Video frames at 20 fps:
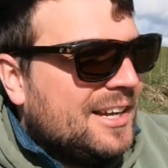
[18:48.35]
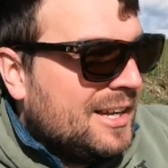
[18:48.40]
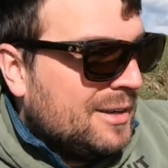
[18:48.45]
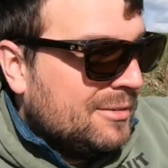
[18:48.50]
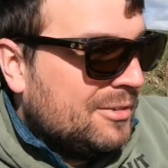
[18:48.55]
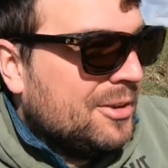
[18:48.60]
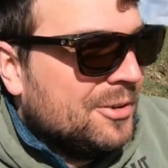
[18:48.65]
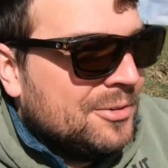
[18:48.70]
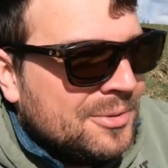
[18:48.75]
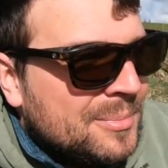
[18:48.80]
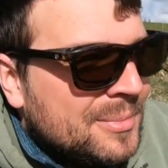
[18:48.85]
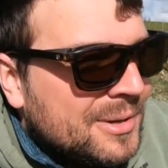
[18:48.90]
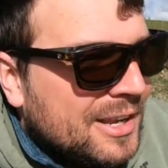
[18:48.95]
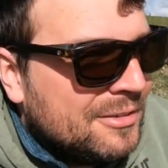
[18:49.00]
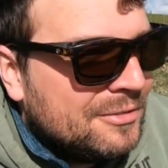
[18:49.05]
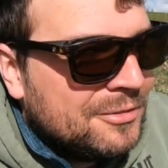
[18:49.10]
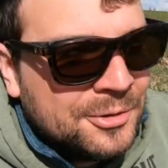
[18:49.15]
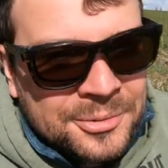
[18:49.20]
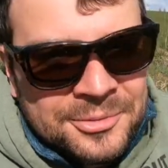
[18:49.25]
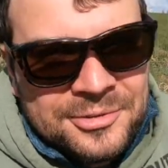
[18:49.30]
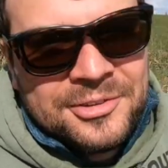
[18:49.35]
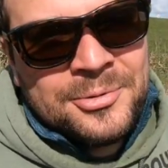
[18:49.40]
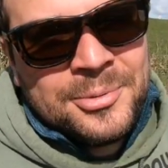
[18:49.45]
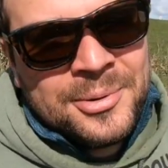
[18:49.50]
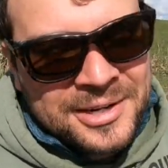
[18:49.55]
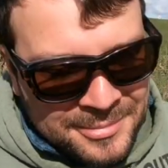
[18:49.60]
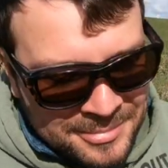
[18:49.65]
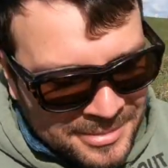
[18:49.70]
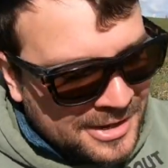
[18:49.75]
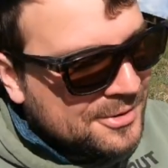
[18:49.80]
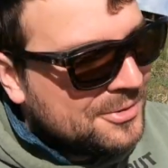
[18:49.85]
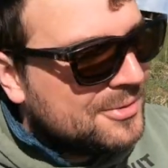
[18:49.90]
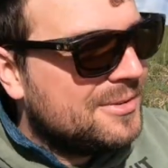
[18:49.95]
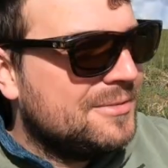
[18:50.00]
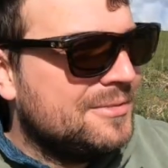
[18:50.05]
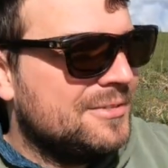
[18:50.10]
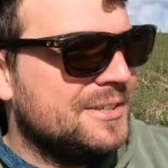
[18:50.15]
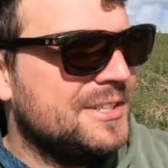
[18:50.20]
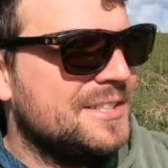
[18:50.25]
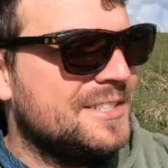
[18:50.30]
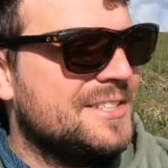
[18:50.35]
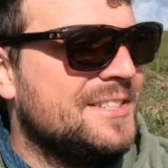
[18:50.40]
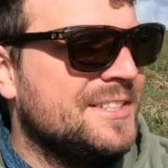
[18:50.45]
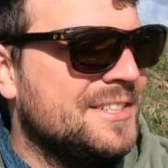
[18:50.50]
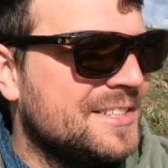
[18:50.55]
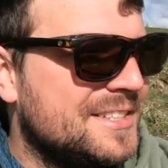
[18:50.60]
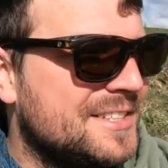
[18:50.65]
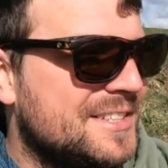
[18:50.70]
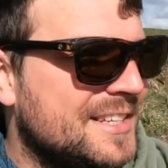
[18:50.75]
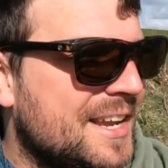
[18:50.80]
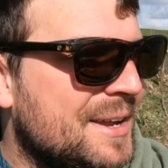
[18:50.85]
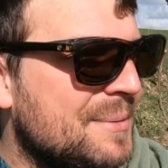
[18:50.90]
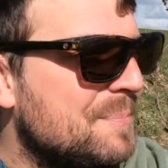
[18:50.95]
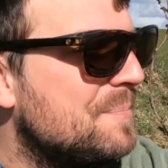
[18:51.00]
I've got to admit, I thought it was a 20-pounder at first, and